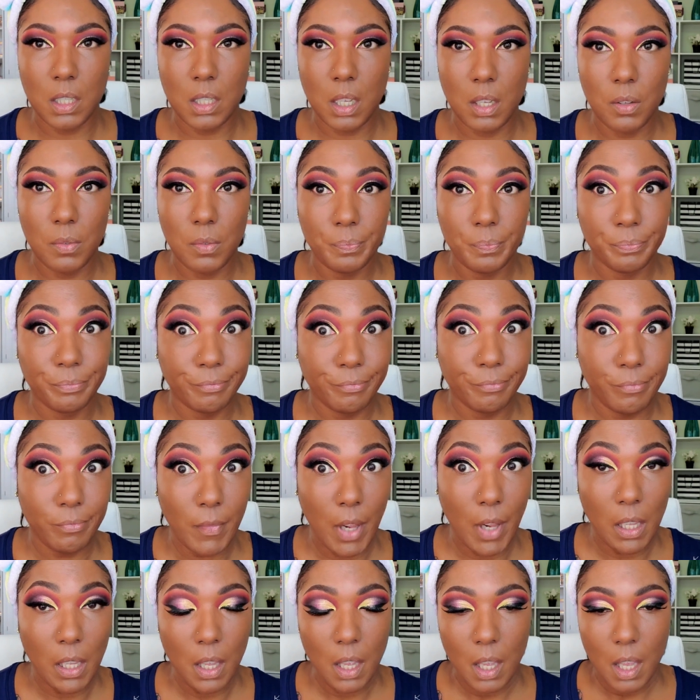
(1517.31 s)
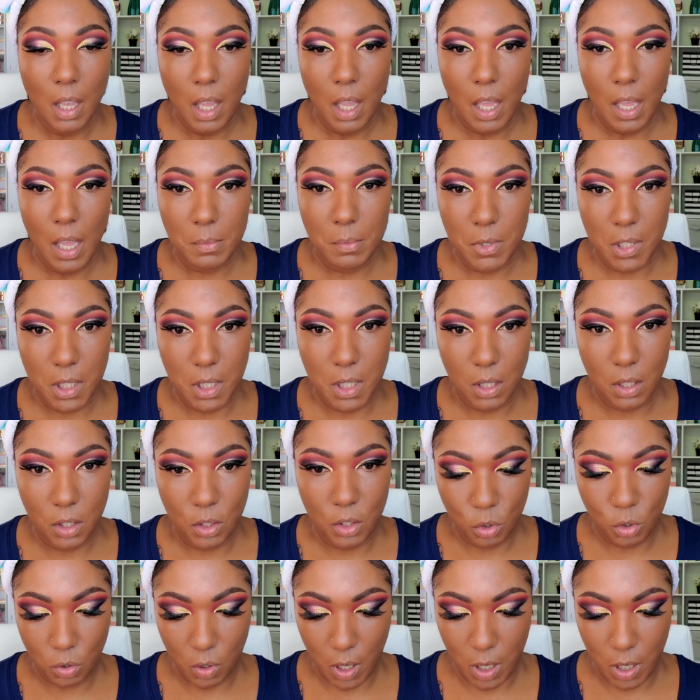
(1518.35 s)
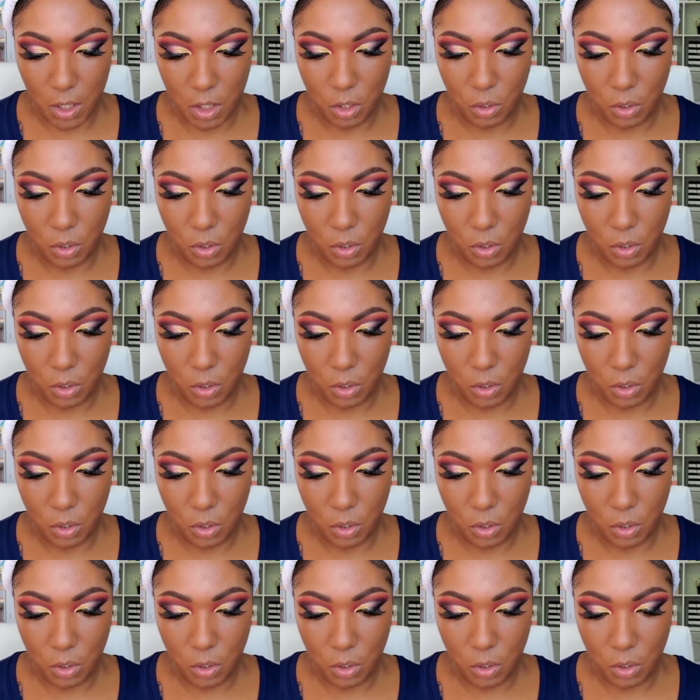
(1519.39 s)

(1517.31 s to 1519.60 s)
So I'm just going to try